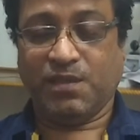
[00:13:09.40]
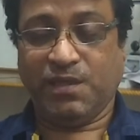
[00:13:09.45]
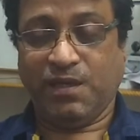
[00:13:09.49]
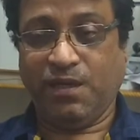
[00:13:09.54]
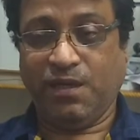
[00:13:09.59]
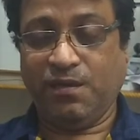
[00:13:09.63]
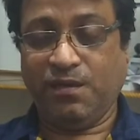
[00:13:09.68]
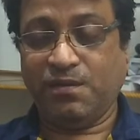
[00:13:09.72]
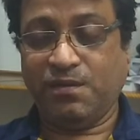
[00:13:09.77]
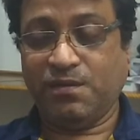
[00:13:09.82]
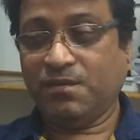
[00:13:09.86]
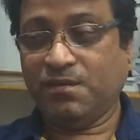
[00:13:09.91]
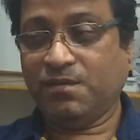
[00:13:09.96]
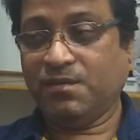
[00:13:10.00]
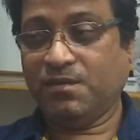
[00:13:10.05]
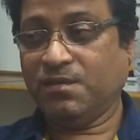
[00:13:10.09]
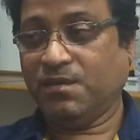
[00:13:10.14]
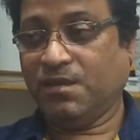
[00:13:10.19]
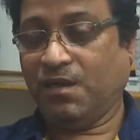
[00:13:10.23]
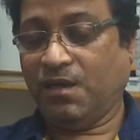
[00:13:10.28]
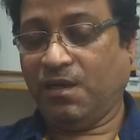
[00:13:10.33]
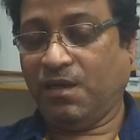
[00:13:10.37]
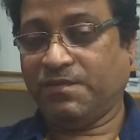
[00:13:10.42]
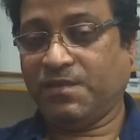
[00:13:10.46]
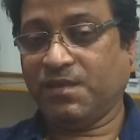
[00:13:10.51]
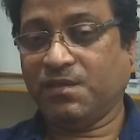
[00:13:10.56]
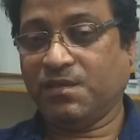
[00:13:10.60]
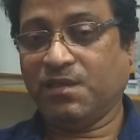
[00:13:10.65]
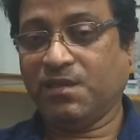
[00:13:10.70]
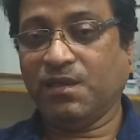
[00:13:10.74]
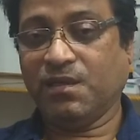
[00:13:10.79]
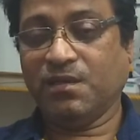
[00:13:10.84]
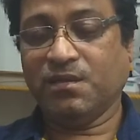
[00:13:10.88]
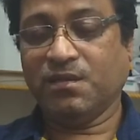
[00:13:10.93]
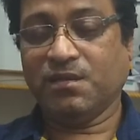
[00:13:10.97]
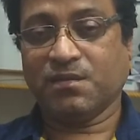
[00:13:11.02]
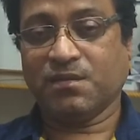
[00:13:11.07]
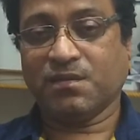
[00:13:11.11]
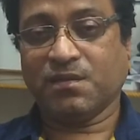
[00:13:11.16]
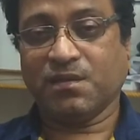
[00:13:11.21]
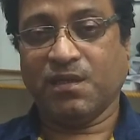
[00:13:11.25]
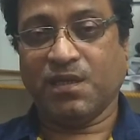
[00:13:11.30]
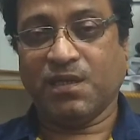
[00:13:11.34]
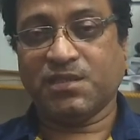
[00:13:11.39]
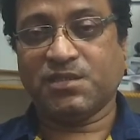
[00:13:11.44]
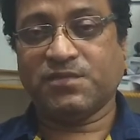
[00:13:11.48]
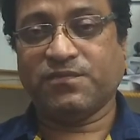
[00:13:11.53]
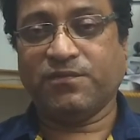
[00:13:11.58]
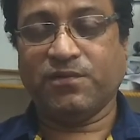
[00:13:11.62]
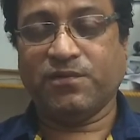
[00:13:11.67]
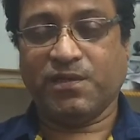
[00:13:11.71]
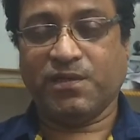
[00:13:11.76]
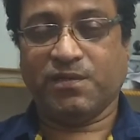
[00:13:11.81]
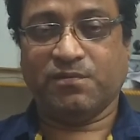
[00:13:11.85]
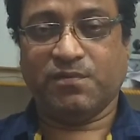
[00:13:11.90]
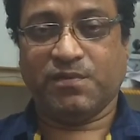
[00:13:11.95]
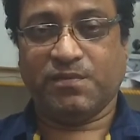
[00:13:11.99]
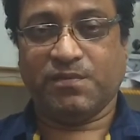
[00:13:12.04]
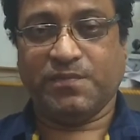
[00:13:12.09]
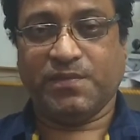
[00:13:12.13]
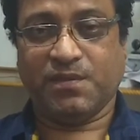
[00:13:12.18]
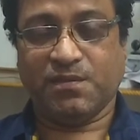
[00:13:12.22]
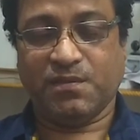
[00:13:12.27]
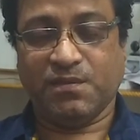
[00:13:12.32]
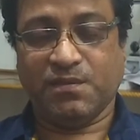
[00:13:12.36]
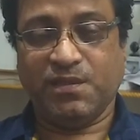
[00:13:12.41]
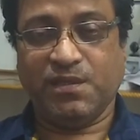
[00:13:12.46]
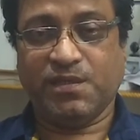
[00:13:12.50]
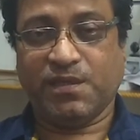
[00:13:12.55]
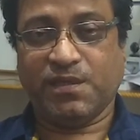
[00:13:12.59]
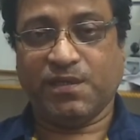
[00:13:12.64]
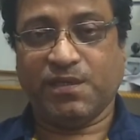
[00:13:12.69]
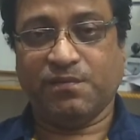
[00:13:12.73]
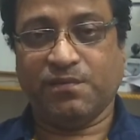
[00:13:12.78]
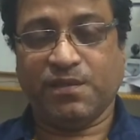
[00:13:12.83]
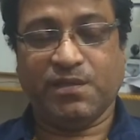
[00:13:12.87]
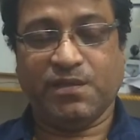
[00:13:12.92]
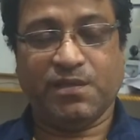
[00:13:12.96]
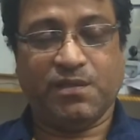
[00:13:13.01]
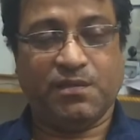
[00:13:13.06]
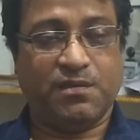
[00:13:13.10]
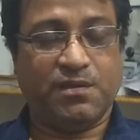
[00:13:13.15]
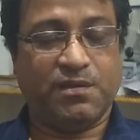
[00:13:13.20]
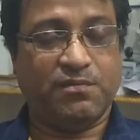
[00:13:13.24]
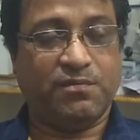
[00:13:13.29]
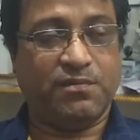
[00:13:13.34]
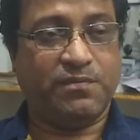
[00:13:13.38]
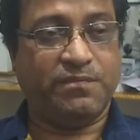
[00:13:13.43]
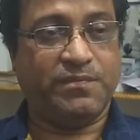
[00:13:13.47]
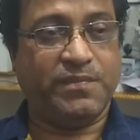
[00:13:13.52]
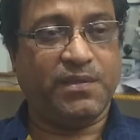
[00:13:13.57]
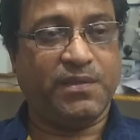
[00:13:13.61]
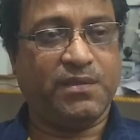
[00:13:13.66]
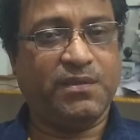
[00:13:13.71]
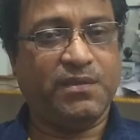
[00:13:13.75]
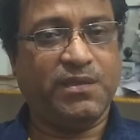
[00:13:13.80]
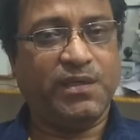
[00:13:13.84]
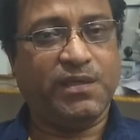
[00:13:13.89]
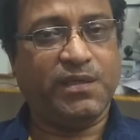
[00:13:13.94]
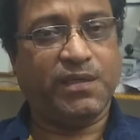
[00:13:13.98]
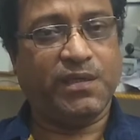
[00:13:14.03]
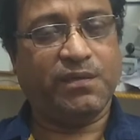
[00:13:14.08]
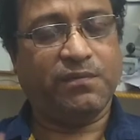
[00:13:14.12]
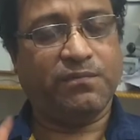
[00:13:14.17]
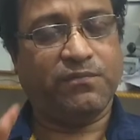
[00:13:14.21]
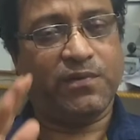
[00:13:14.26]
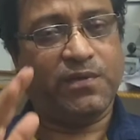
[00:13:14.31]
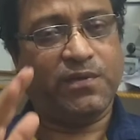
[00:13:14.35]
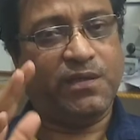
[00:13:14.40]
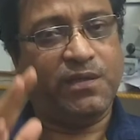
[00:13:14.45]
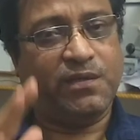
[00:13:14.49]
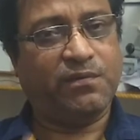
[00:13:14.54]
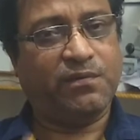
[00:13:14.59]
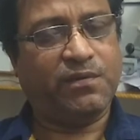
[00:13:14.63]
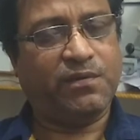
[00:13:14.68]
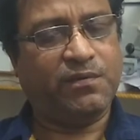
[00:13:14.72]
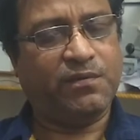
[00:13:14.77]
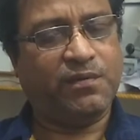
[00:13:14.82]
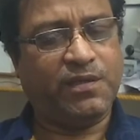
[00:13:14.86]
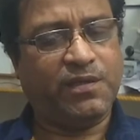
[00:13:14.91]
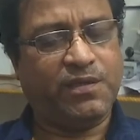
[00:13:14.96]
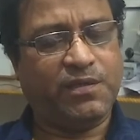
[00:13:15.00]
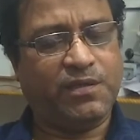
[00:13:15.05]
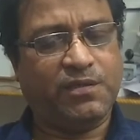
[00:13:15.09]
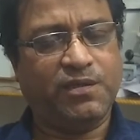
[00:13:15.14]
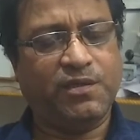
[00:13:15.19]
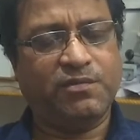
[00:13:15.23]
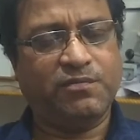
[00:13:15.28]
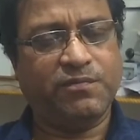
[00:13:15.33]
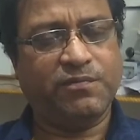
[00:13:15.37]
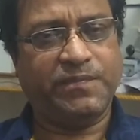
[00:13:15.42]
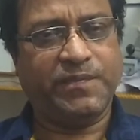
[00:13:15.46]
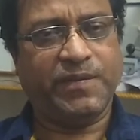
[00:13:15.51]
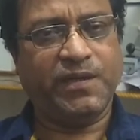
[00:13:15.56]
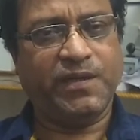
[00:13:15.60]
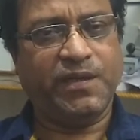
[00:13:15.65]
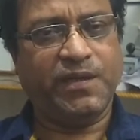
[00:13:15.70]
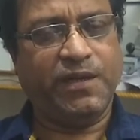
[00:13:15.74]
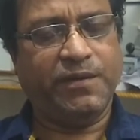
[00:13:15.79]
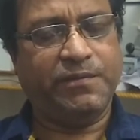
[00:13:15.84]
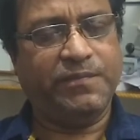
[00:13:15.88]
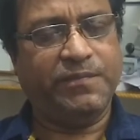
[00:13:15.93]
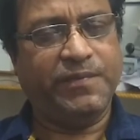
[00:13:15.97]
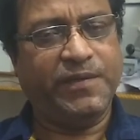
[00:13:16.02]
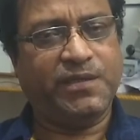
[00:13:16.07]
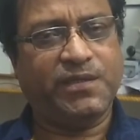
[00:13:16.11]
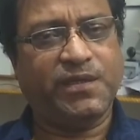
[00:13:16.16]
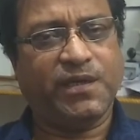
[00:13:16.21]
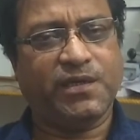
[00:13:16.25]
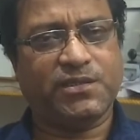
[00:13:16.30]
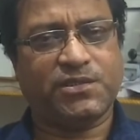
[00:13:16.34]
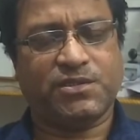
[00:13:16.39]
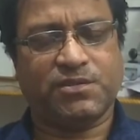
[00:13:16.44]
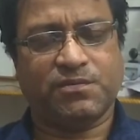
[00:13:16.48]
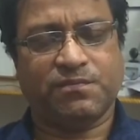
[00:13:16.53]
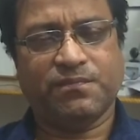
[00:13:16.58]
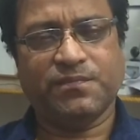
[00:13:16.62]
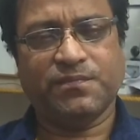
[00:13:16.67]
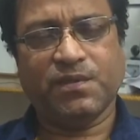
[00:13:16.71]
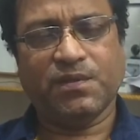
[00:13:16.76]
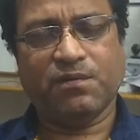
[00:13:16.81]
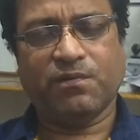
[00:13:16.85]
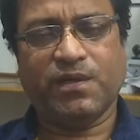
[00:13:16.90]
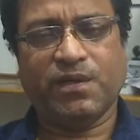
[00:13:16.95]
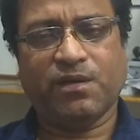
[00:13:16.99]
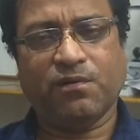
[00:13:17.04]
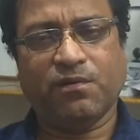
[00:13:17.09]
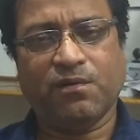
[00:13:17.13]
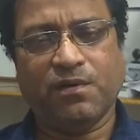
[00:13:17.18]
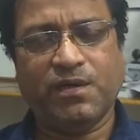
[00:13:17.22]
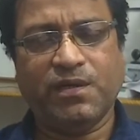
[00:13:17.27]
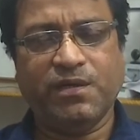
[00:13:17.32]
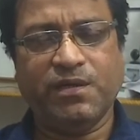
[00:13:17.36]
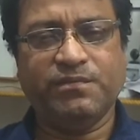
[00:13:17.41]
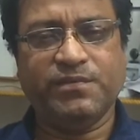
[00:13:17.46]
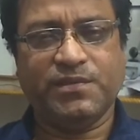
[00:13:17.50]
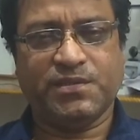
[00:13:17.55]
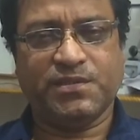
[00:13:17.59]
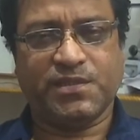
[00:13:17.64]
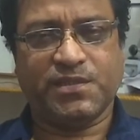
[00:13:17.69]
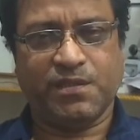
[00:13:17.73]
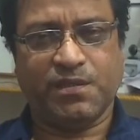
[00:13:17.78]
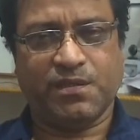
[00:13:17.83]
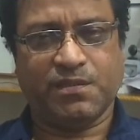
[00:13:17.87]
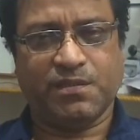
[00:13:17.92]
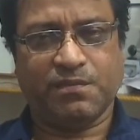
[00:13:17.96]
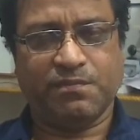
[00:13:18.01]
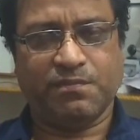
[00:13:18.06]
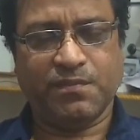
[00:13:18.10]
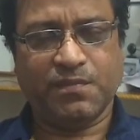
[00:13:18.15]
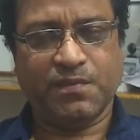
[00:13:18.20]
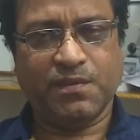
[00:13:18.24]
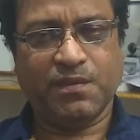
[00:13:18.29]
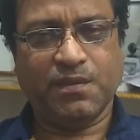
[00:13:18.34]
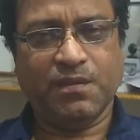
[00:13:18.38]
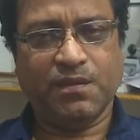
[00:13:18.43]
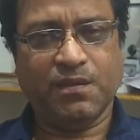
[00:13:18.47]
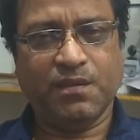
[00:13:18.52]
or held after the class 4 recruitment, D category recruitment. For D category recruitment, admit cards were already been sent,